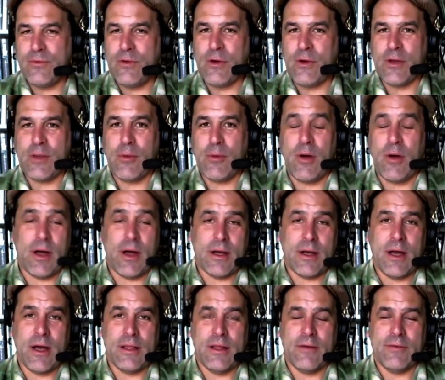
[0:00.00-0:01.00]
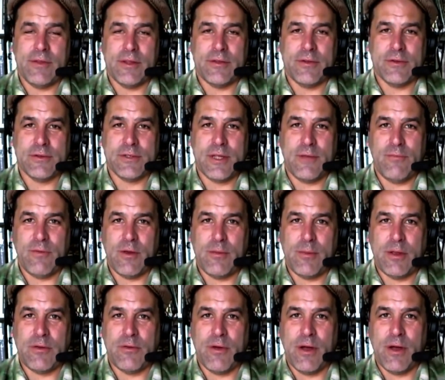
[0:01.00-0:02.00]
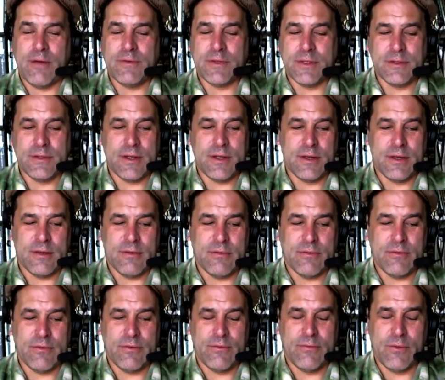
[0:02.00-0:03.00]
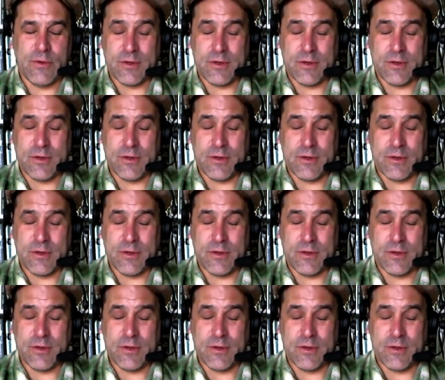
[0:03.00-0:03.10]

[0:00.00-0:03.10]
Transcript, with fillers: don't get me wrong, I love that there's NVMe drives in